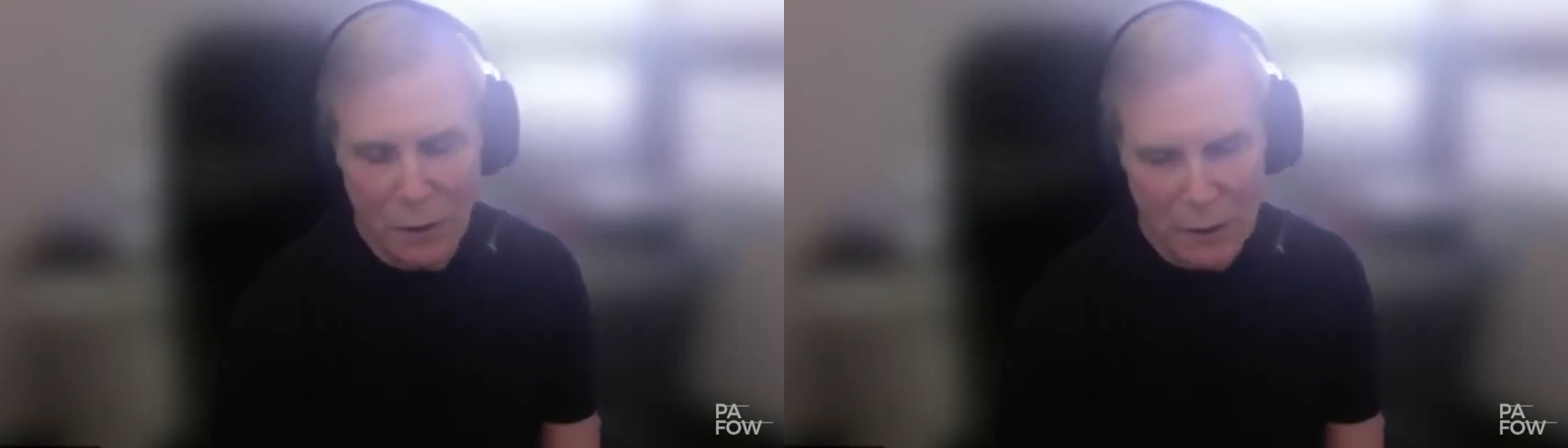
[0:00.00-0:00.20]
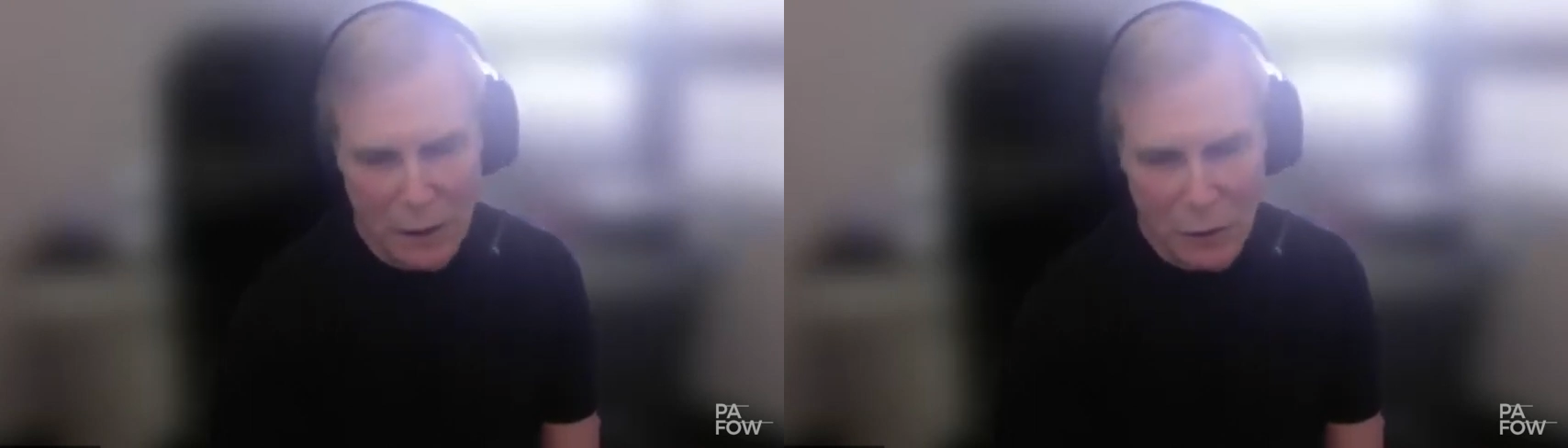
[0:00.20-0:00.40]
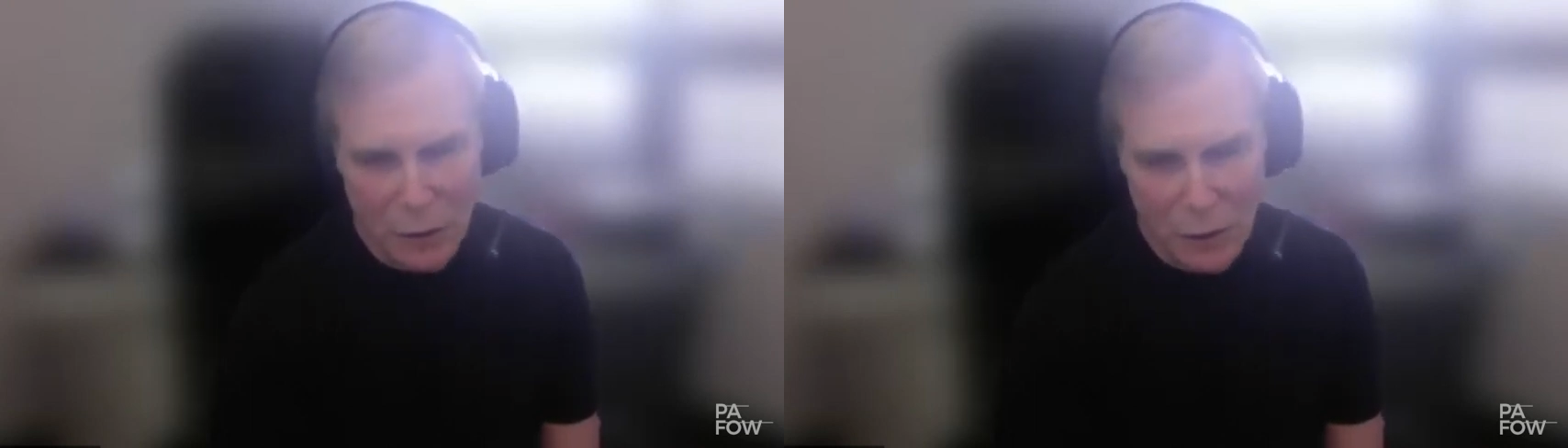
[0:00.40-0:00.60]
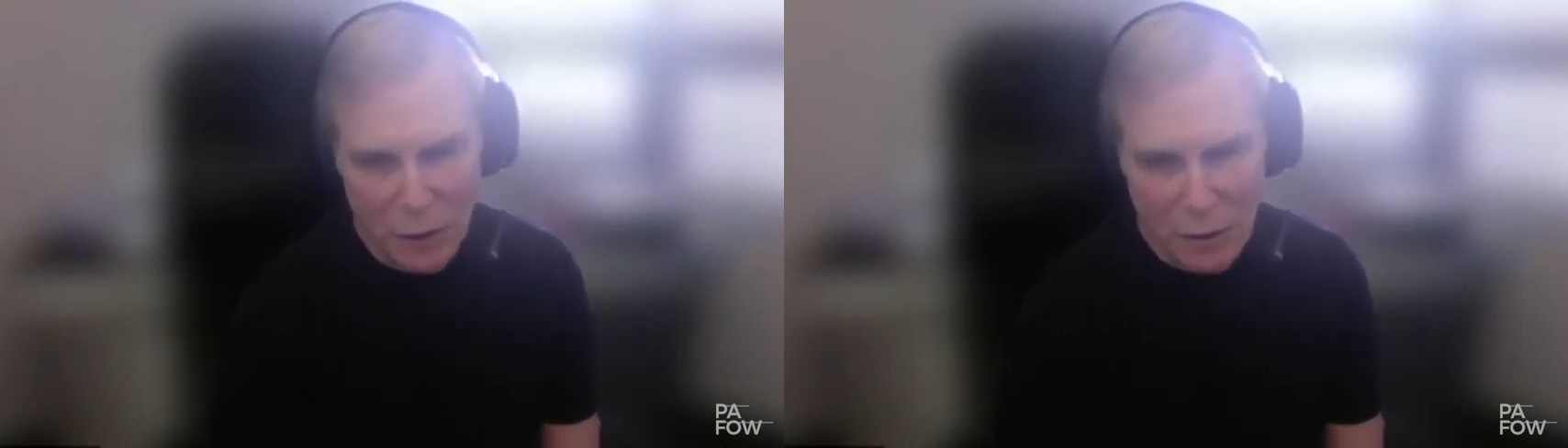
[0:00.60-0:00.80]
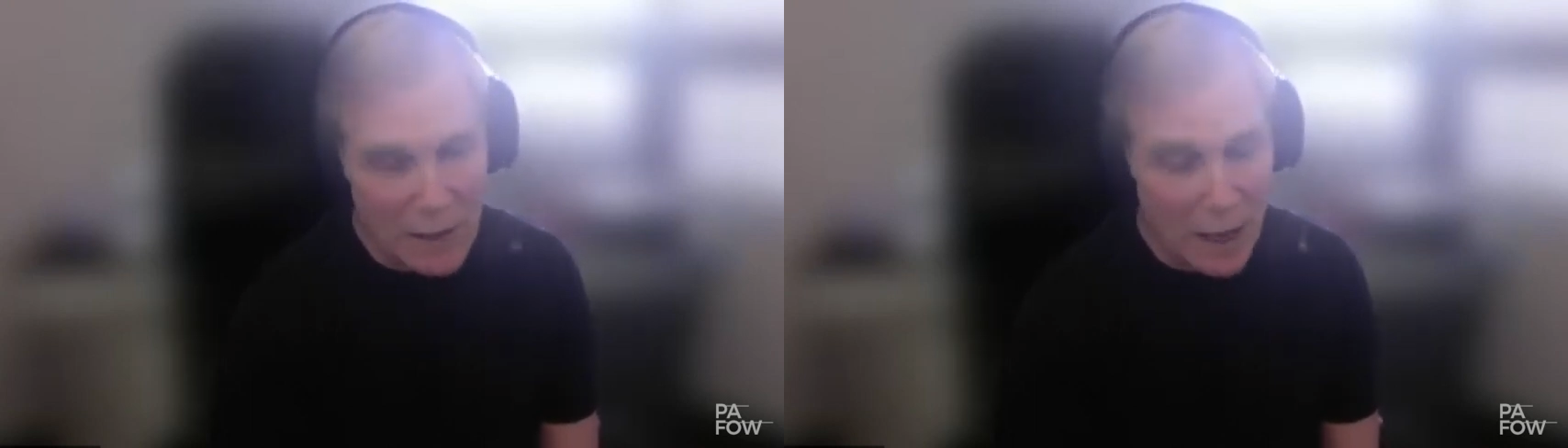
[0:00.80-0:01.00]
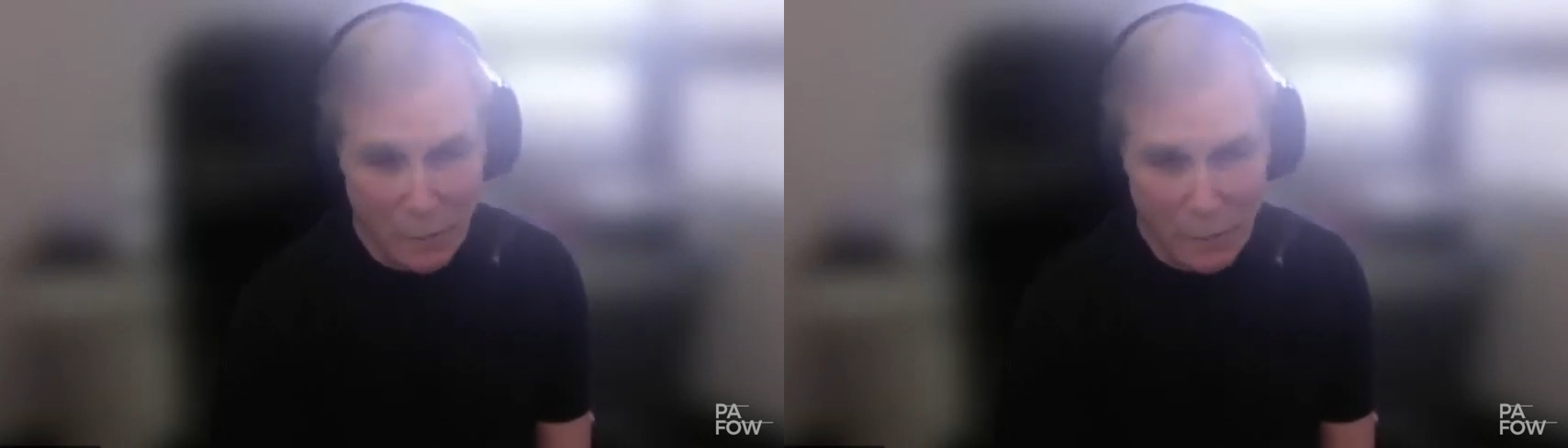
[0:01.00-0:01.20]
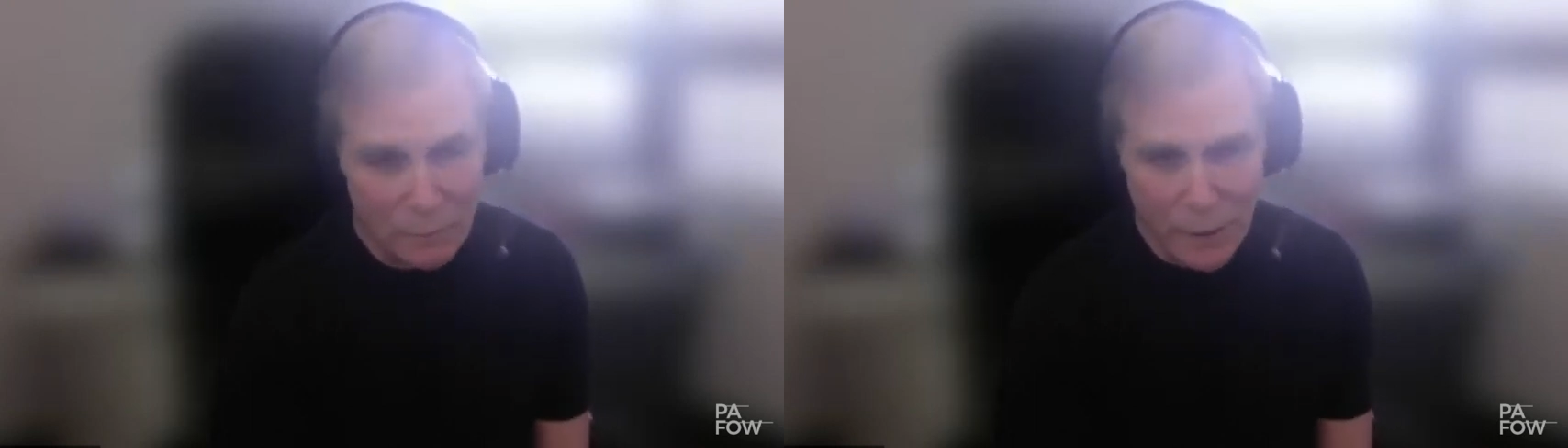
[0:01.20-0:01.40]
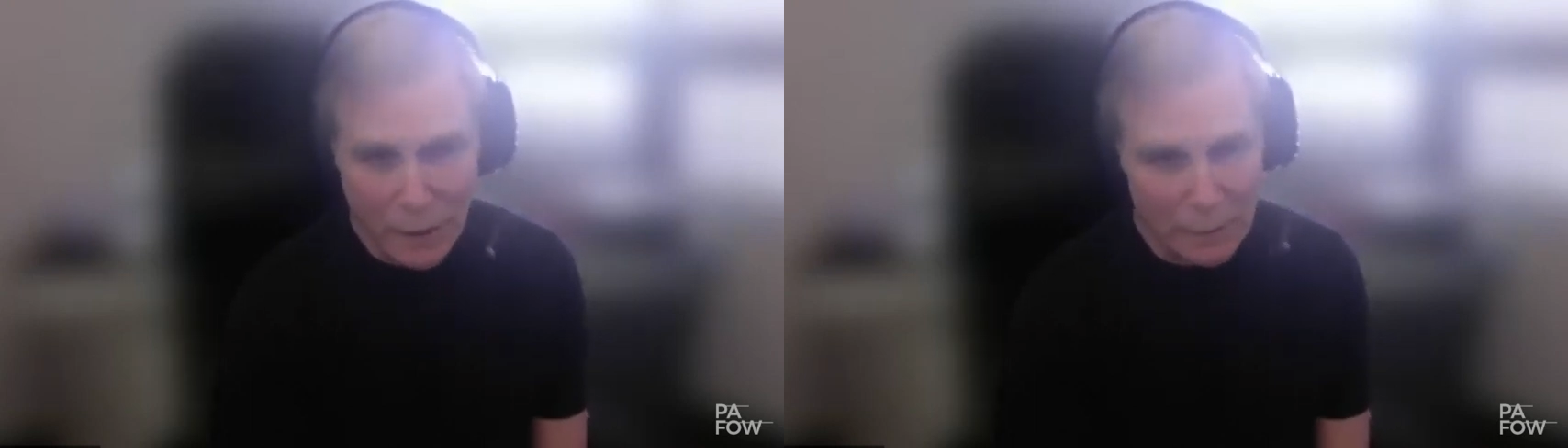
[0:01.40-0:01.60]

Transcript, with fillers: attention to this. Now, now,